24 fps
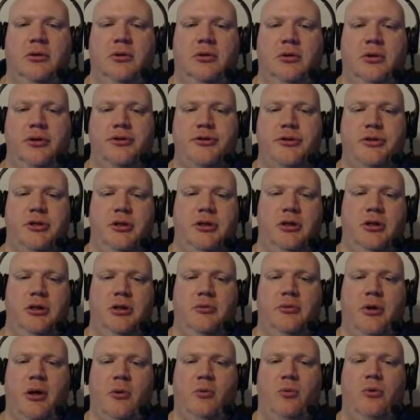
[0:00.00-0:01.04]
Let's see, we
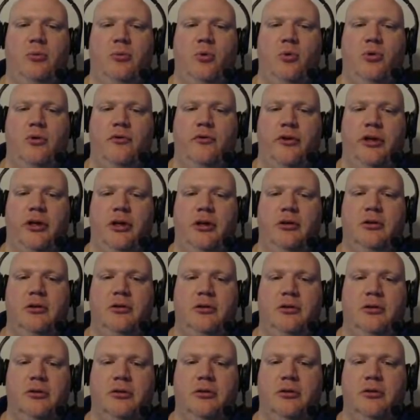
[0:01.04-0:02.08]
got one more over here.
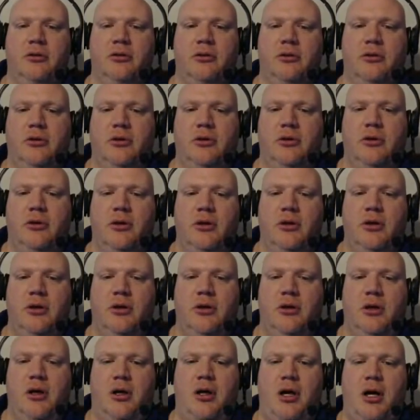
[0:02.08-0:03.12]

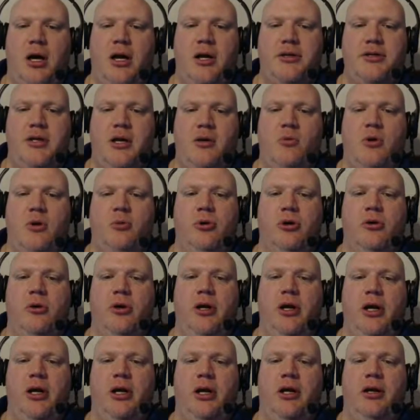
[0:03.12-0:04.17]
And I tell you what, we'll go
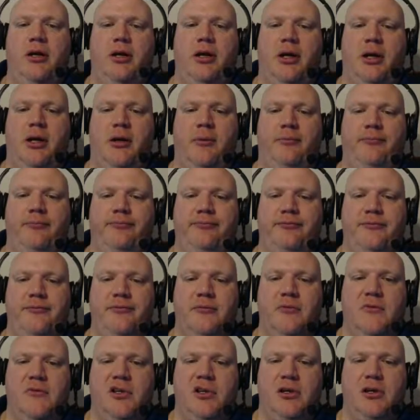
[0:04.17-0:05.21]
ahead and,
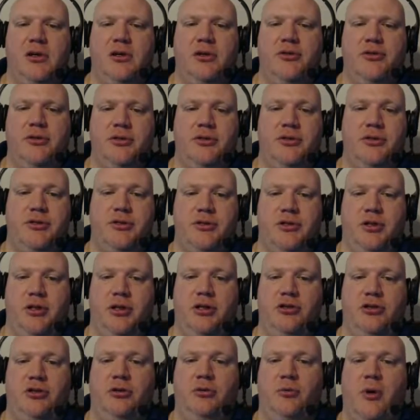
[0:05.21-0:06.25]
since this is an
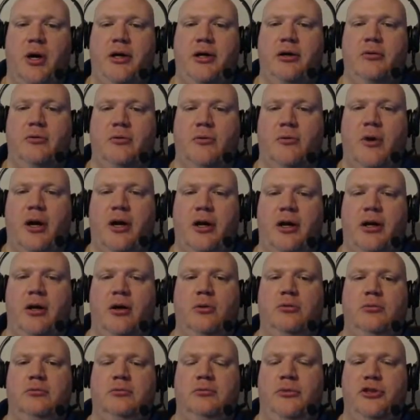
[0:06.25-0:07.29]
issue right here, right now. Oh,
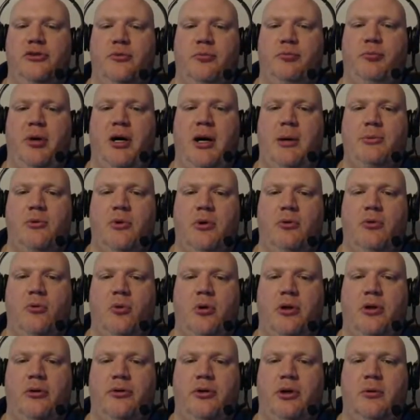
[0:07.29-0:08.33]
this one popped while we were
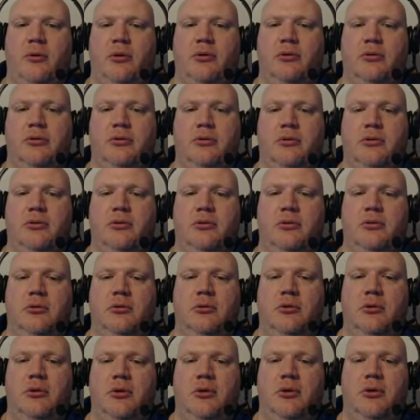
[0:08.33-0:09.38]
working on that one.
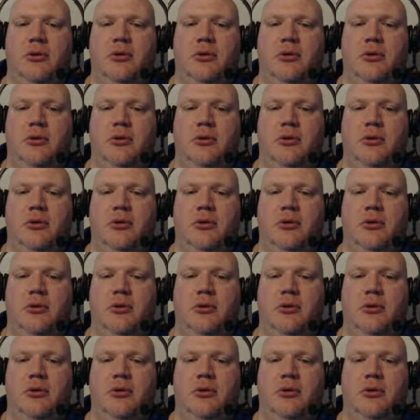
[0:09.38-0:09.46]
I